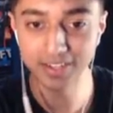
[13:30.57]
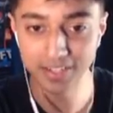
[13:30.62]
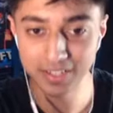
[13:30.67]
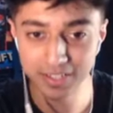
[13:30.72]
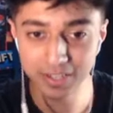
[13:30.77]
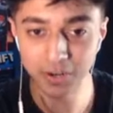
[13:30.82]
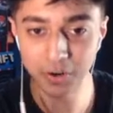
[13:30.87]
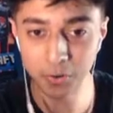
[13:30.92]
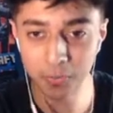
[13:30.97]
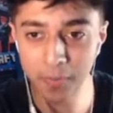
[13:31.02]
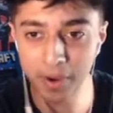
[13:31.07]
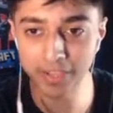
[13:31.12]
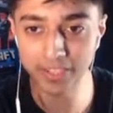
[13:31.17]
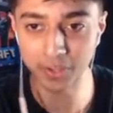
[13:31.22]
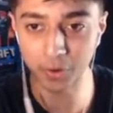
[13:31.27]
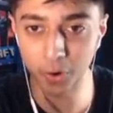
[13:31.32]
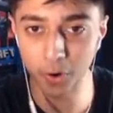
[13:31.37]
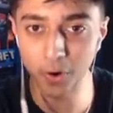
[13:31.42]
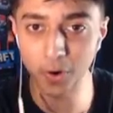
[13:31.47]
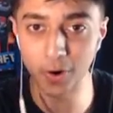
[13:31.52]
Oh my
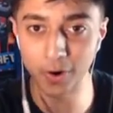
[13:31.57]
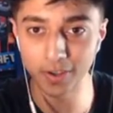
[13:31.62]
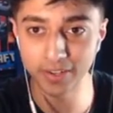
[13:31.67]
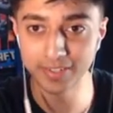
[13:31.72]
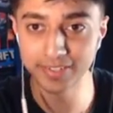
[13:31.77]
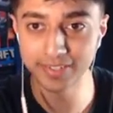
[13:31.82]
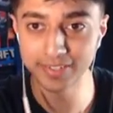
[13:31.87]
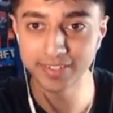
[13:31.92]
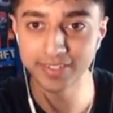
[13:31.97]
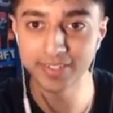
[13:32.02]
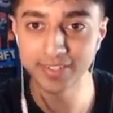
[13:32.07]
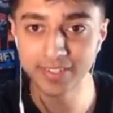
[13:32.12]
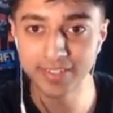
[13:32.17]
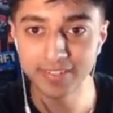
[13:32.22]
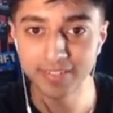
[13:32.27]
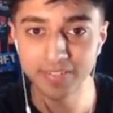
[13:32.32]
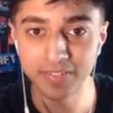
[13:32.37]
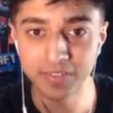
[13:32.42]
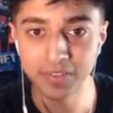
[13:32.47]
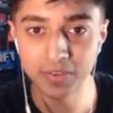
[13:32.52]
god!
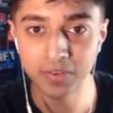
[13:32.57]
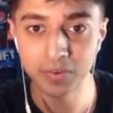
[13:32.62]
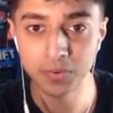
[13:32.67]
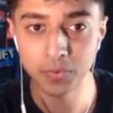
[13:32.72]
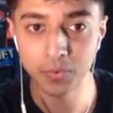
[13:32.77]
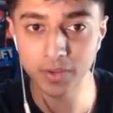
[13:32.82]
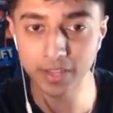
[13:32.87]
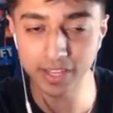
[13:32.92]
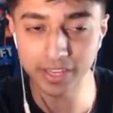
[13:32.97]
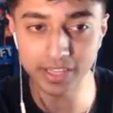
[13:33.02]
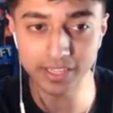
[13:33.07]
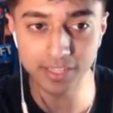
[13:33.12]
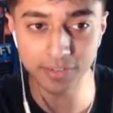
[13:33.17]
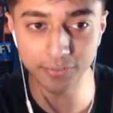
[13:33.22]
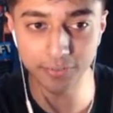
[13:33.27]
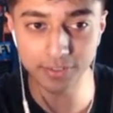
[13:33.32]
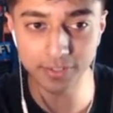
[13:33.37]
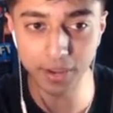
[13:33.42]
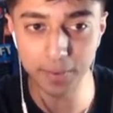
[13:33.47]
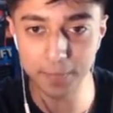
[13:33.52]
We're like a
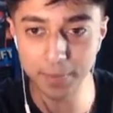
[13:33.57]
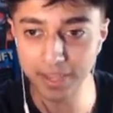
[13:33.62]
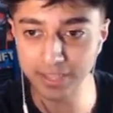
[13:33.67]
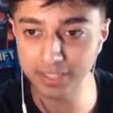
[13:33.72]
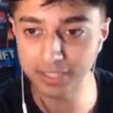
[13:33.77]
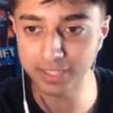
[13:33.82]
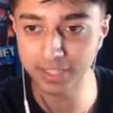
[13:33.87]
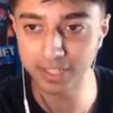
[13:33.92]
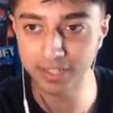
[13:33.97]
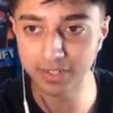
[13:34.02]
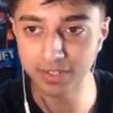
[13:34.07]
different dimension!